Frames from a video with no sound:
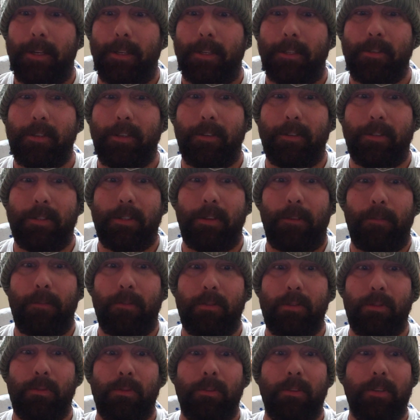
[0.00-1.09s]
Cell
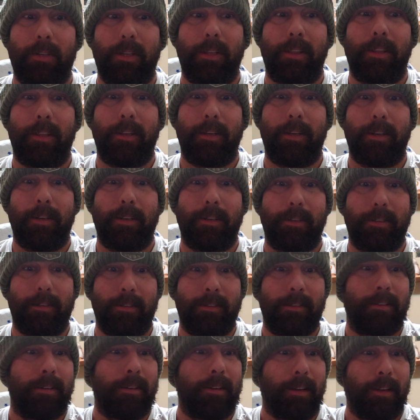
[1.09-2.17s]
phones weren't really a thing.
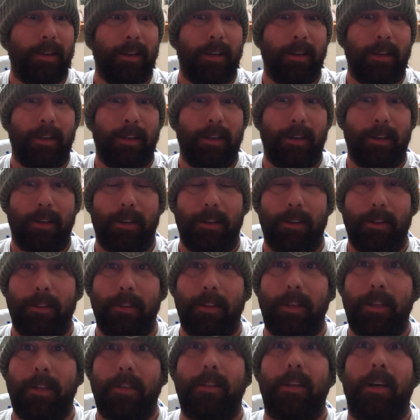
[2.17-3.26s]
And
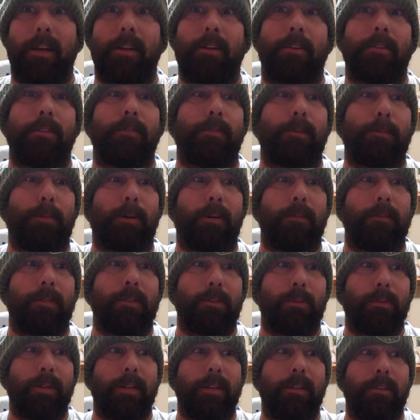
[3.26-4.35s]
the kid died on the football
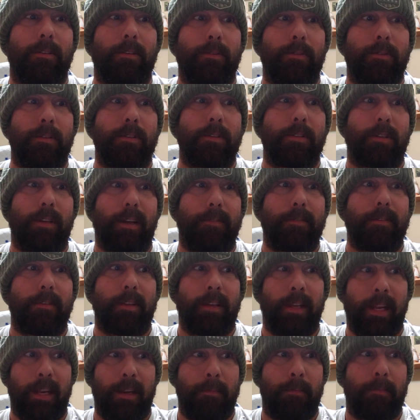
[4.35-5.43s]
field. We didn't know it until after the
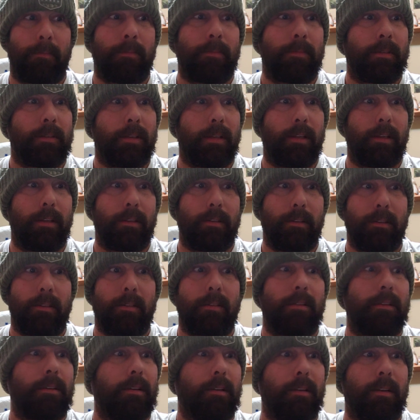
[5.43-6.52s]
game. And